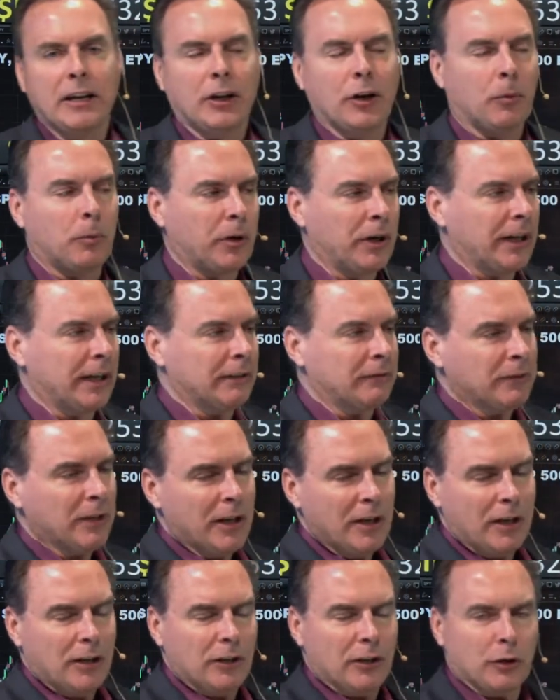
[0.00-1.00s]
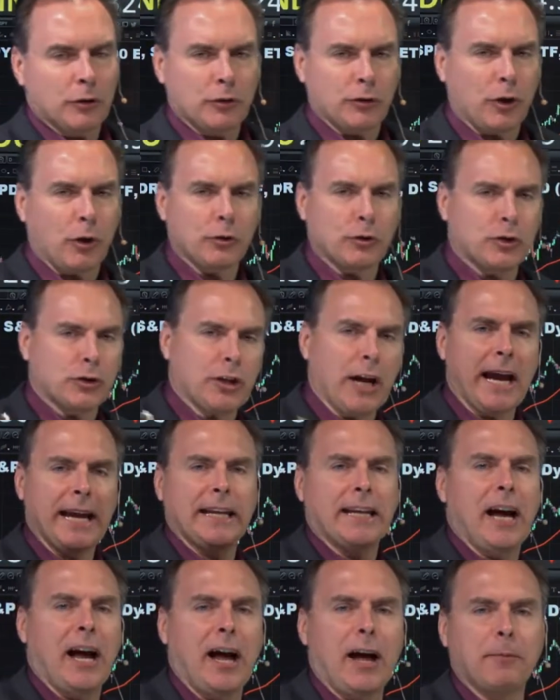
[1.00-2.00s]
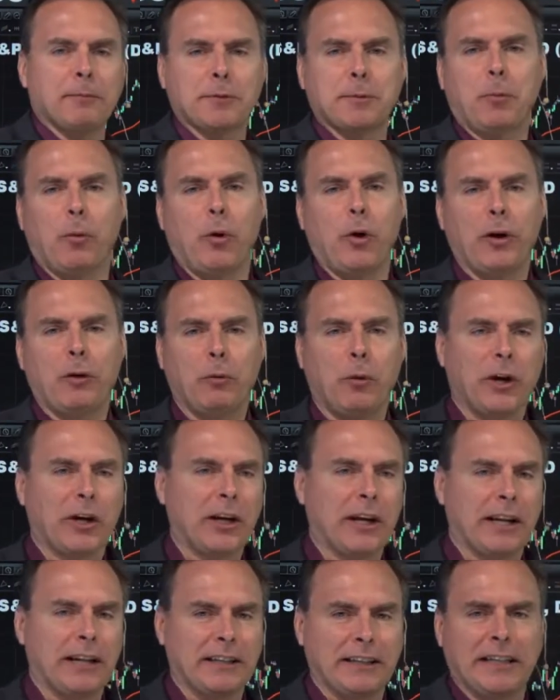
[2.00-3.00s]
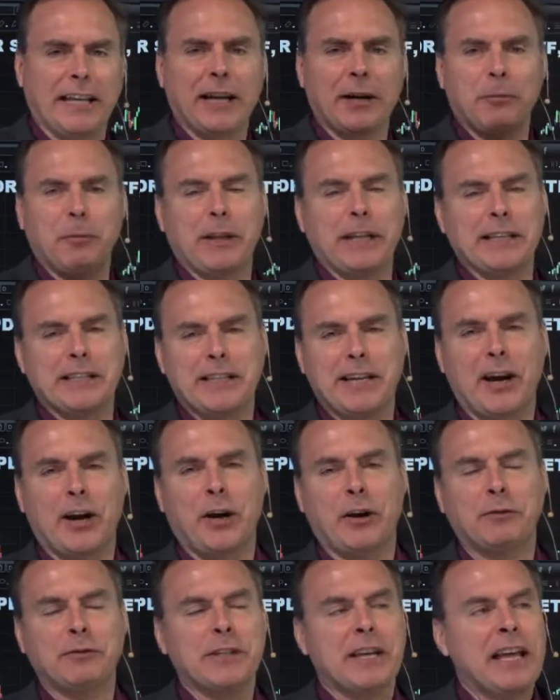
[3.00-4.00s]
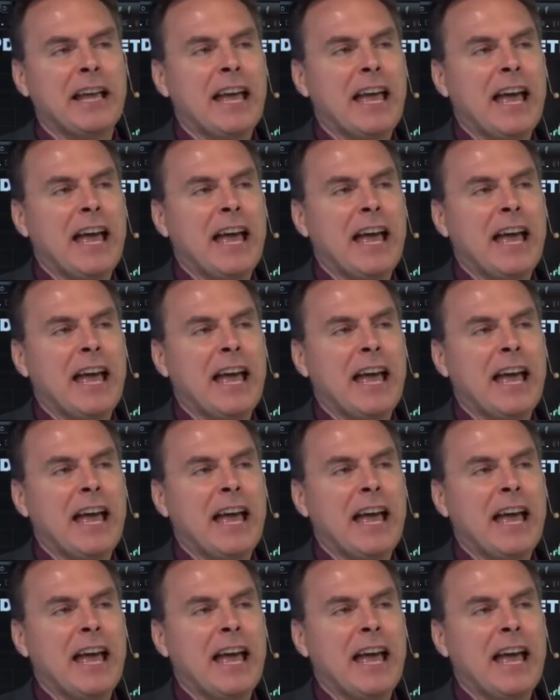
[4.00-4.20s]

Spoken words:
you know, we're going to, those Chi-coms, boy, we're going to get them with these tariffs.